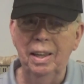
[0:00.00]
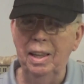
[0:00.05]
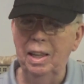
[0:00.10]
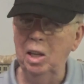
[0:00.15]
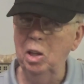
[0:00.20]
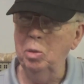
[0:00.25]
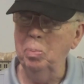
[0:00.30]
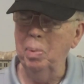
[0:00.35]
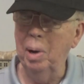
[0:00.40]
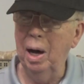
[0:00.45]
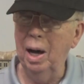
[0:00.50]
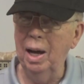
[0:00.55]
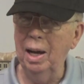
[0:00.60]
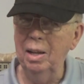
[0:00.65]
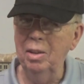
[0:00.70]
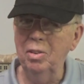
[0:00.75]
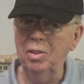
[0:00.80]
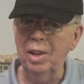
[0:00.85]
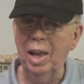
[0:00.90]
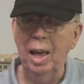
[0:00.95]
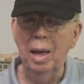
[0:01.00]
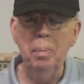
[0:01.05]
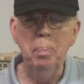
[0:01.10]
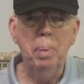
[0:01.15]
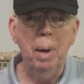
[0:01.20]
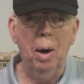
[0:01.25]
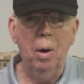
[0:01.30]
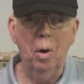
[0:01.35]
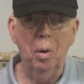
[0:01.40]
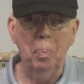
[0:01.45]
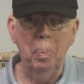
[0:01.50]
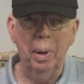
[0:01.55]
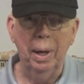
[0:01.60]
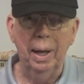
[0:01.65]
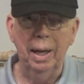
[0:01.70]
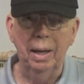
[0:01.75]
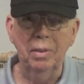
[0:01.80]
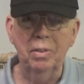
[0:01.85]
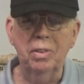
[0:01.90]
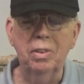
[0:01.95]
These mines and power
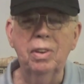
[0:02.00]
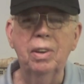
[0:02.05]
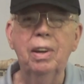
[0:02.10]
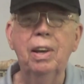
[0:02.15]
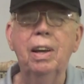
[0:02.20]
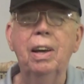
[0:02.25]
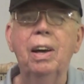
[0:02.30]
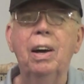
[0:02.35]
plants